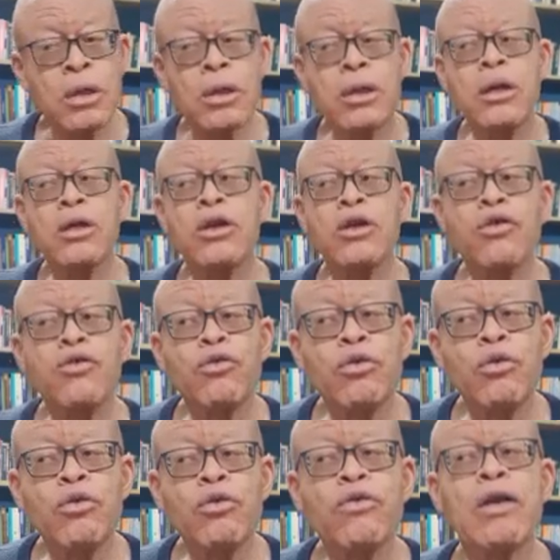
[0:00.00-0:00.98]
the
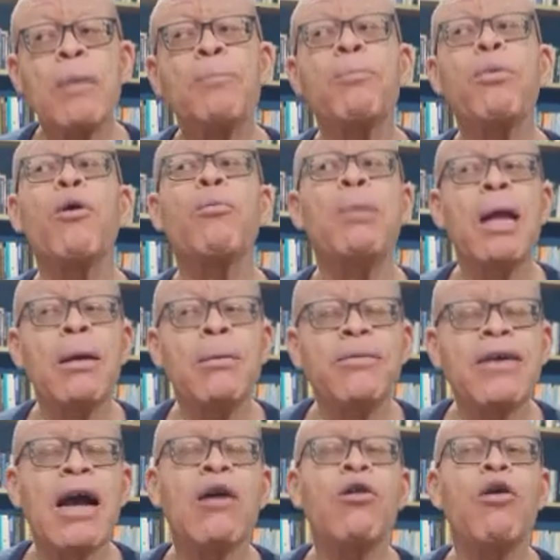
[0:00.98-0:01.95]
issues and
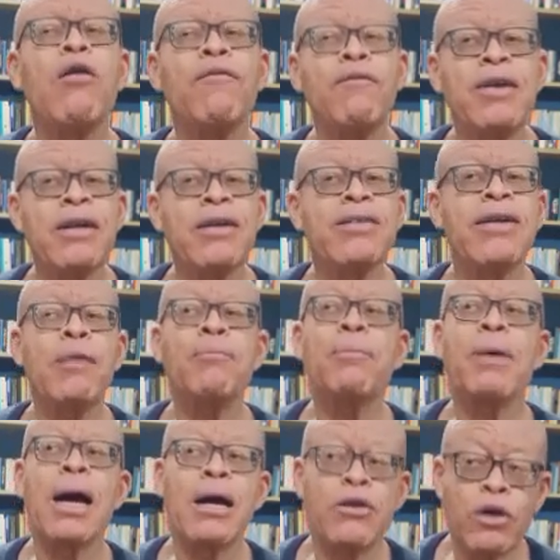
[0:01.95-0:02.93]
problems and conflicts and
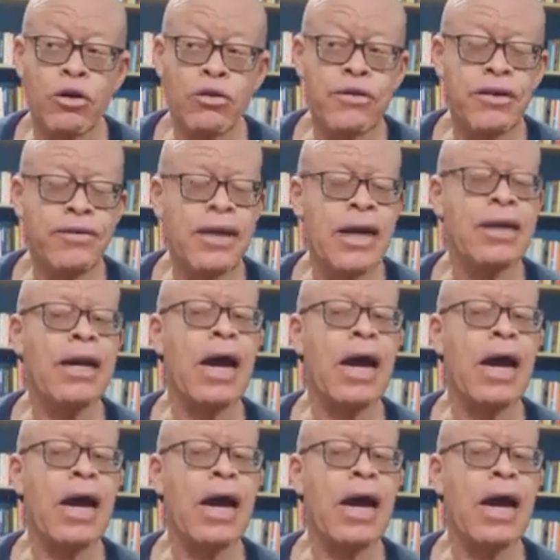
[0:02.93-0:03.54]
paradoxes and